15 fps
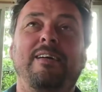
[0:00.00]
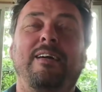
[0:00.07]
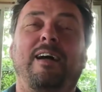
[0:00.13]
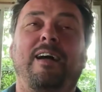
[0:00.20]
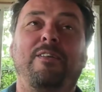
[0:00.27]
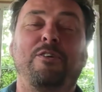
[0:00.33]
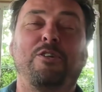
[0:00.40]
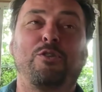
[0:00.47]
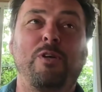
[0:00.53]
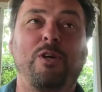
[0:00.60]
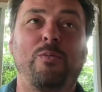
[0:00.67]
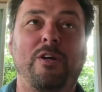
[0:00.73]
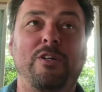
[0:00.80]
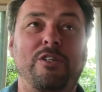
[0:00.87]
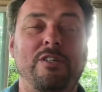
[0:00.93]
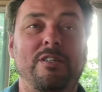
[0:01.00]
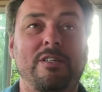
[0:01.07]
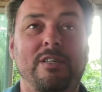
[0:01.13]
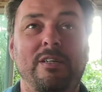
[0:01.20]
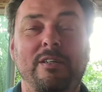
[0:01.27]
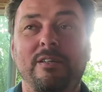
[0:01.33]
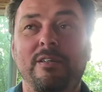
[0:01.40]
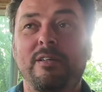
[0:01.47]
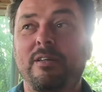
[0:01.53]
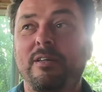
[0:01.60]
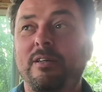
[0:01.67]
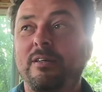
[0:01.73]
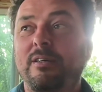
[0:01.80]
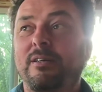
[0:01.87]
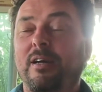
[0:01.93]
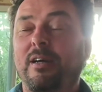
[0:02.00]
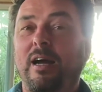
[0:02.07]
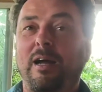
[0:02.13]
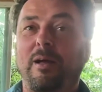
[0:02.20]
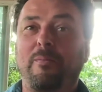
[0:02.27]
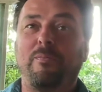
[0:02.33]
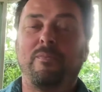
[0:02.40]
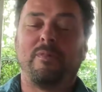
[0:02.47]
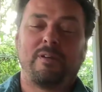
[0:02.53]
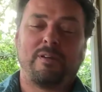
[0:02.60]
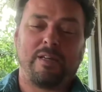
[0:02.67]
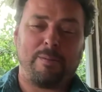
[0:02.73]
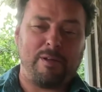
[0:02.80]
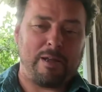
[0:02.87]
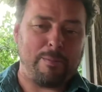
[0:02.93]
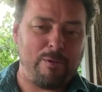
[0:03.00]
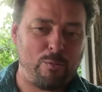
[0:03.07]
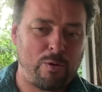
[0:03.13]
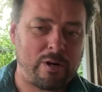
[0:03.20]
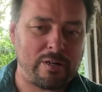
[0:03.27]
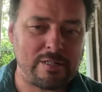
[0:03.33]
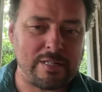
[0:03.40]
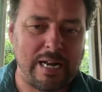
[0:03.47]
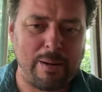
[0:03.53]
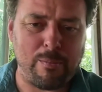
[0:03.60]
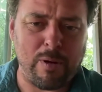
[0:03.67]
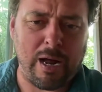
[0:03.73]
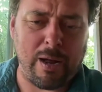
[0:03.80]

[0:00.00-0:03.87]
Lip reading: There's three questions there. Give me one at a time.